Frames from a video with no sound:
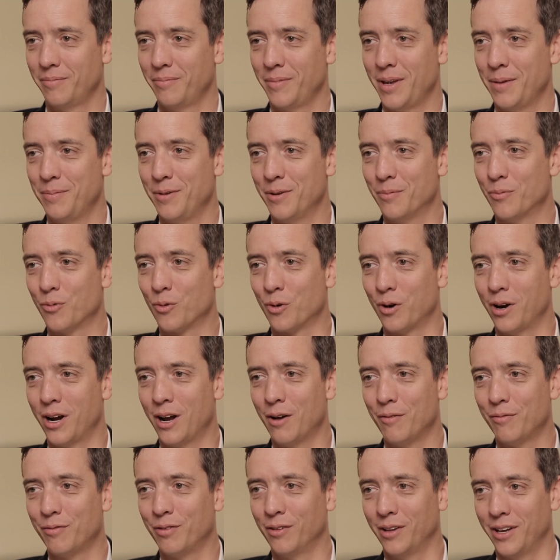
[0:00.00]
Maybe a more
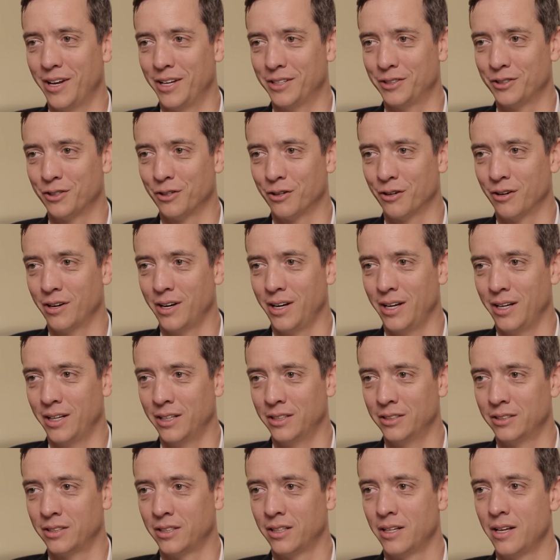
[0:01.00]
helpful answer
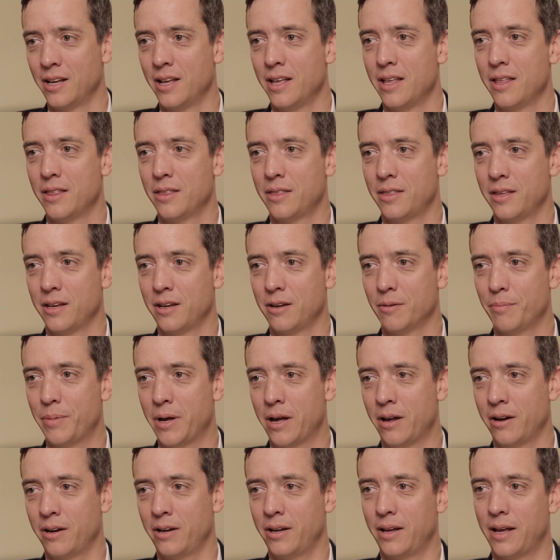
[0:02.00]
is, think
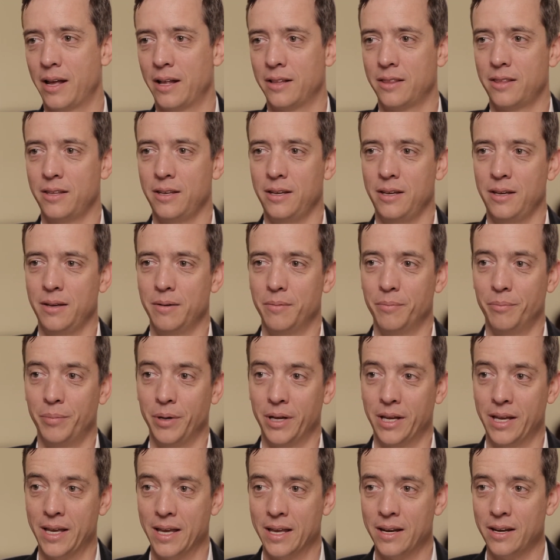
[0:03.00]
about it at the
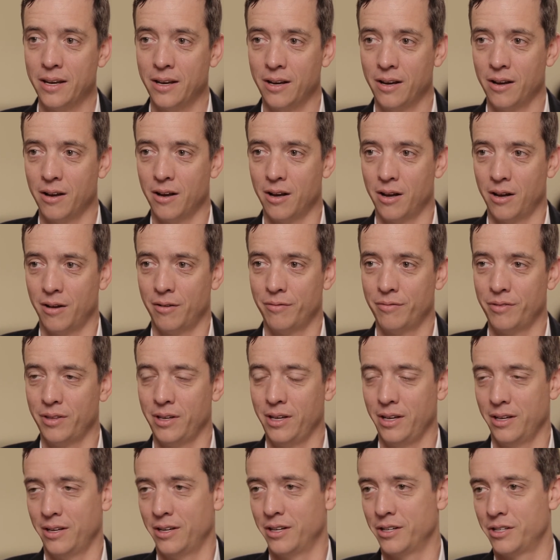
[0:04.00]
beginning of
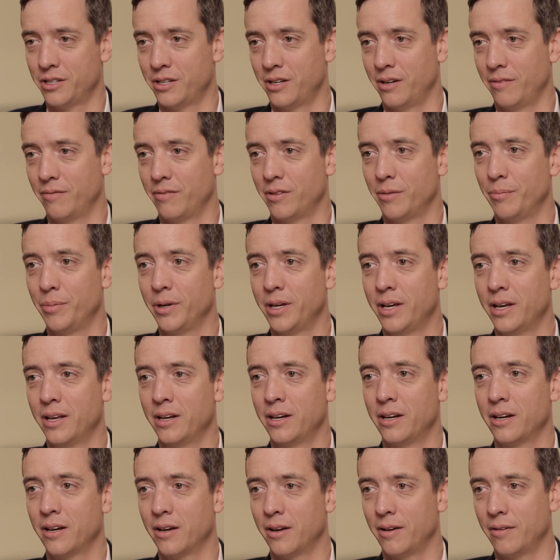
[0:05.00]
the initiative, the
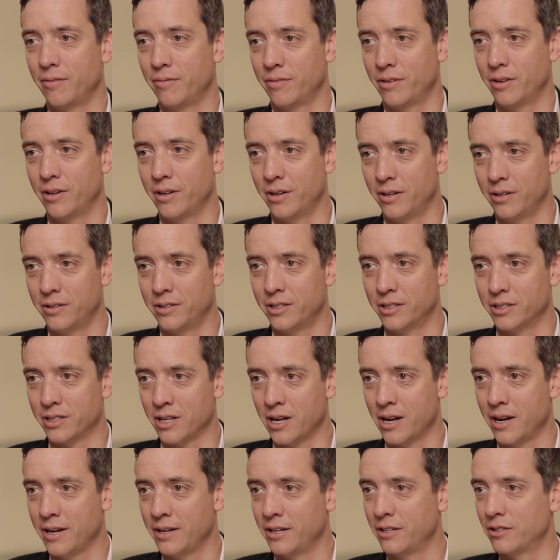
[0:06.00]
beginning of the
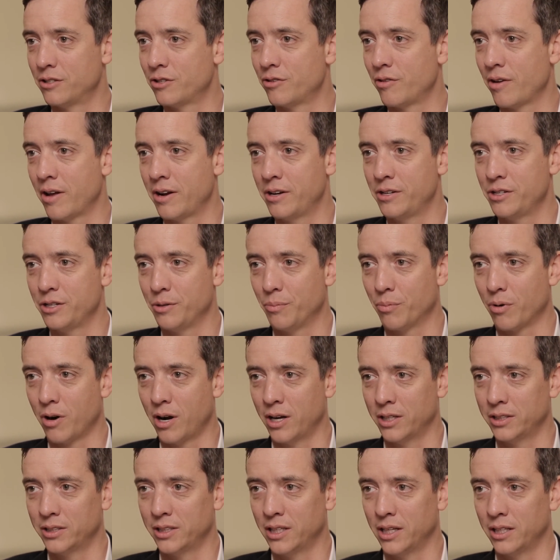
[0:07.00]
design and strategy
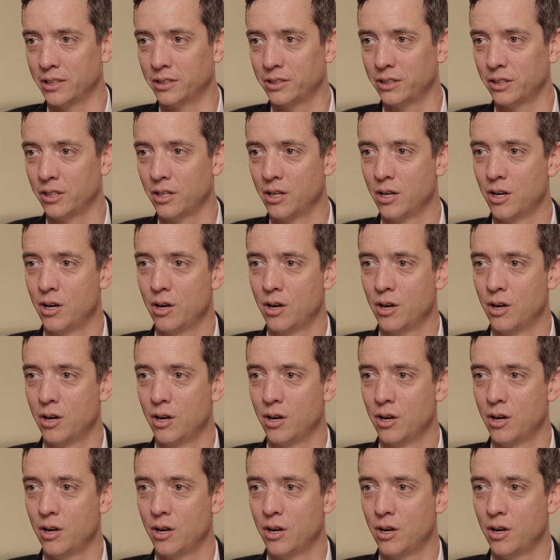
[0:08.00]
process.